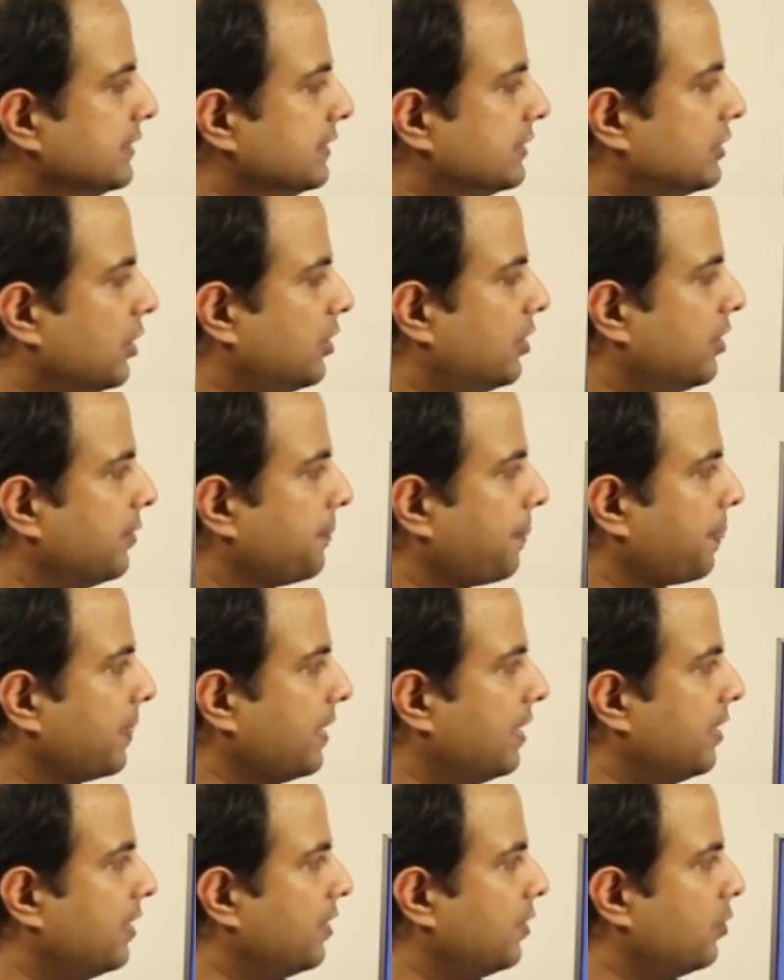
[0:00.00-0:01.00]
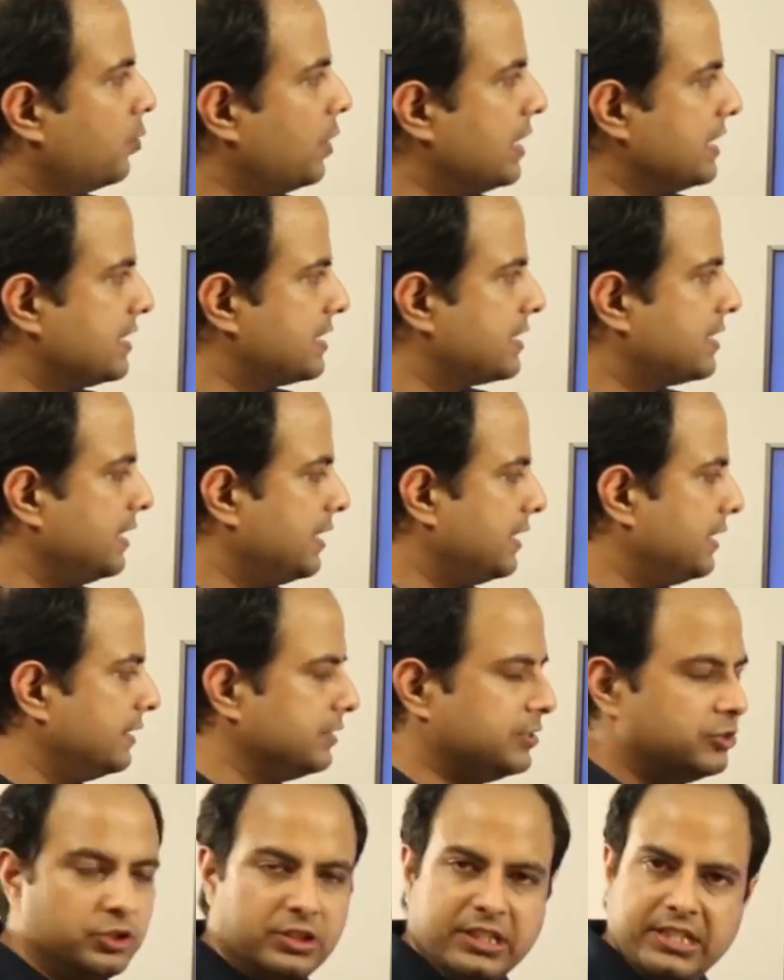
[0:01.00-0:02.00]
So once the
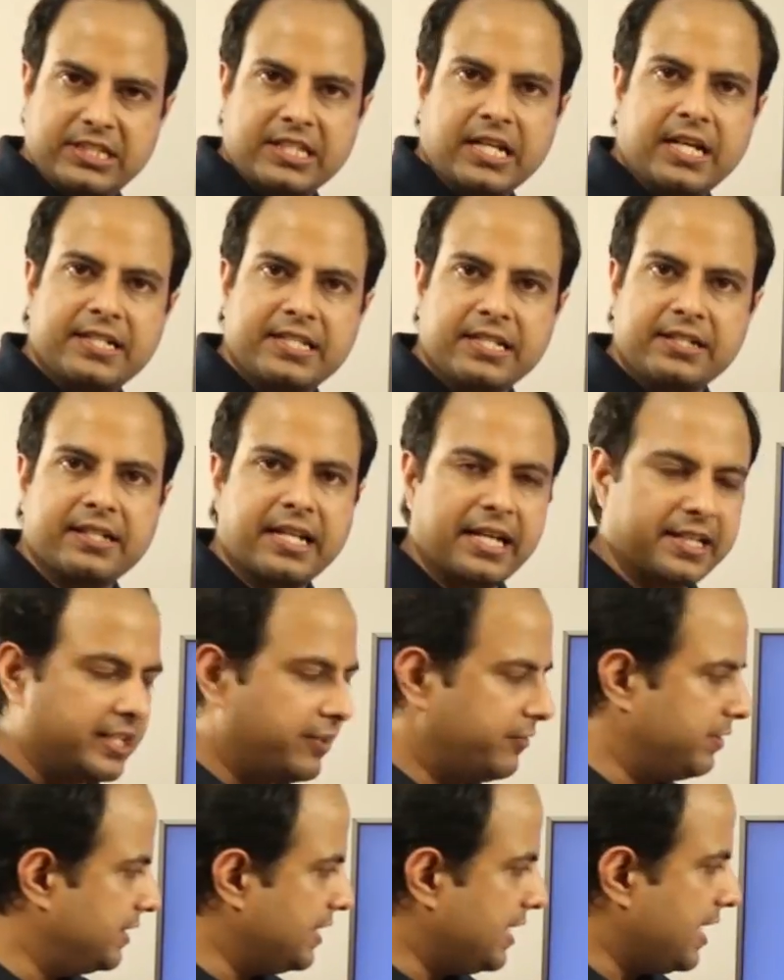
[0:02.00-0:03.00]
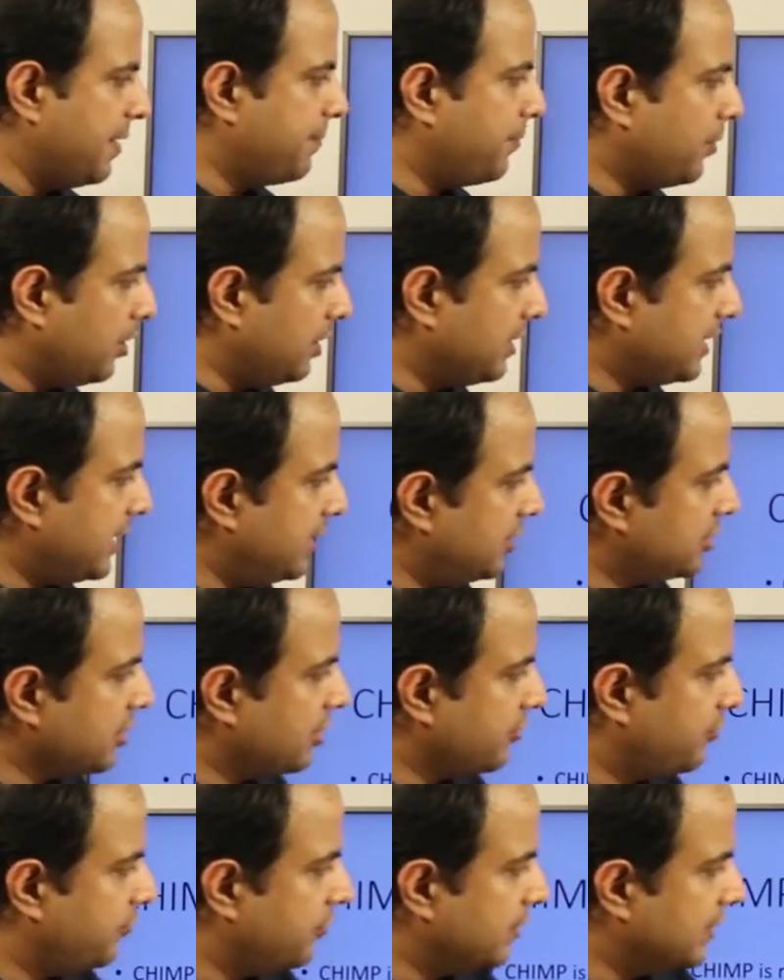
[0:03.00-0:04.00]
user starts interacting with the app, all kinds
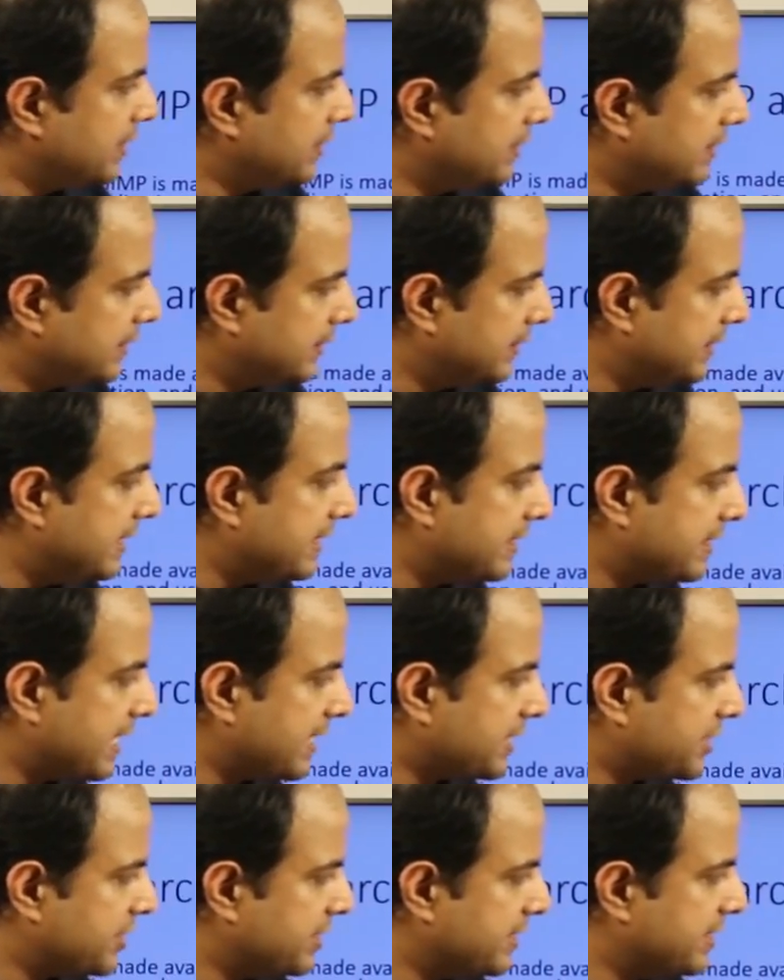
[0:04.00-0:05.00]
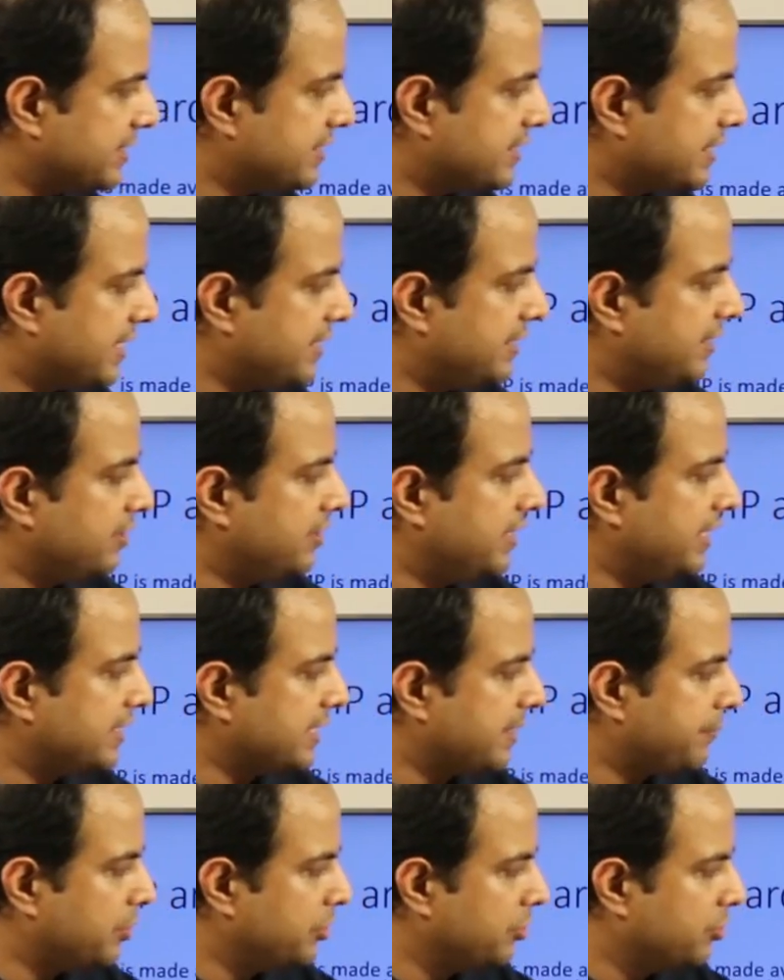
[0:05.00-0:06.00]
of interactions and
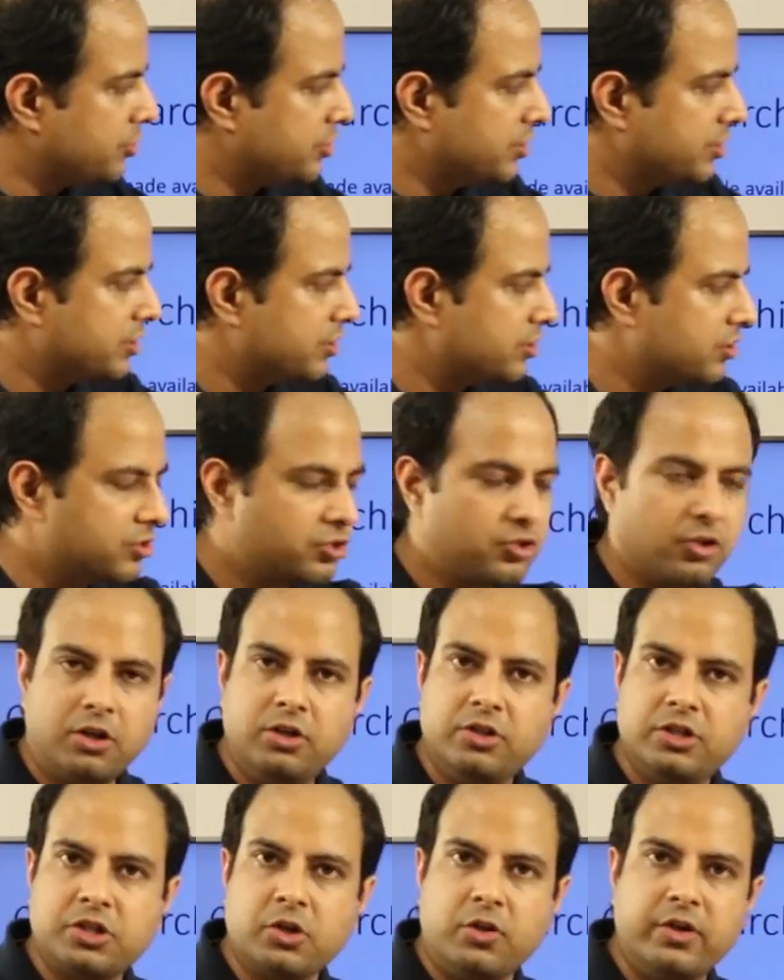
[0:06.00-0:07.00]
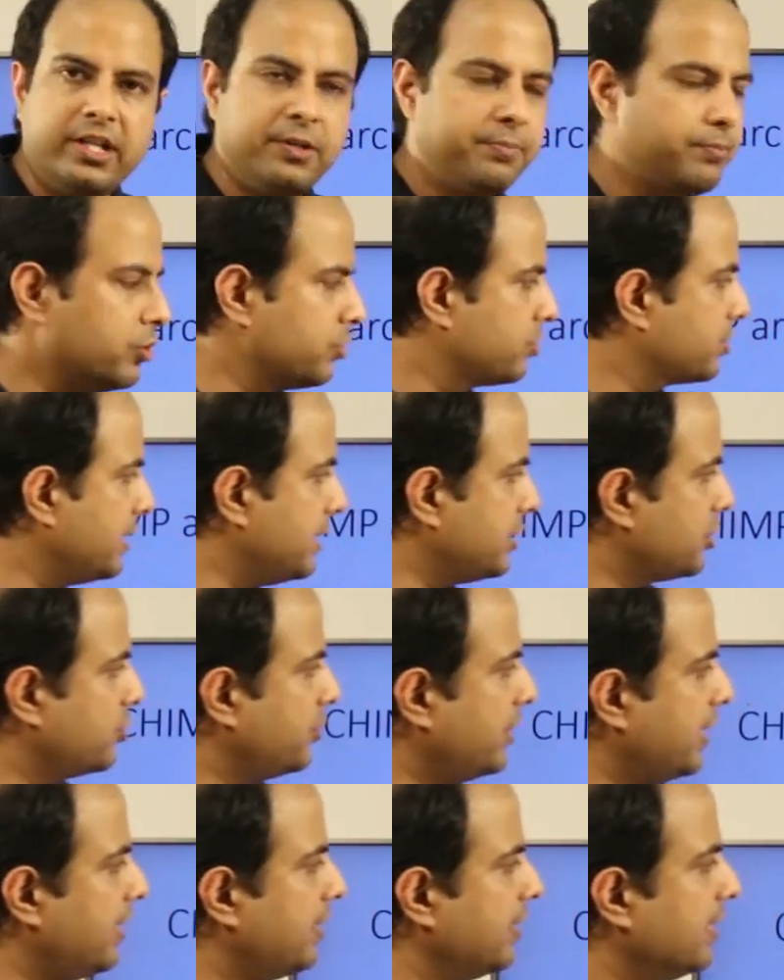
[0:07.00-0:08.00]
data produced is stored in
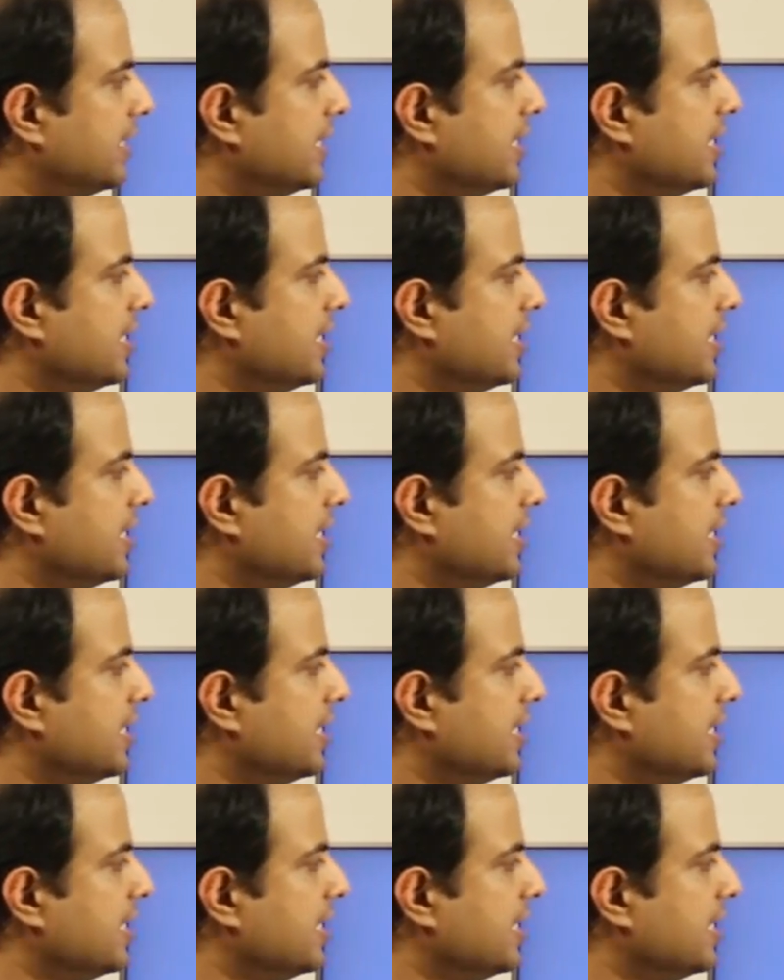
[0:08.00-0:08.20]
PostgreSQL.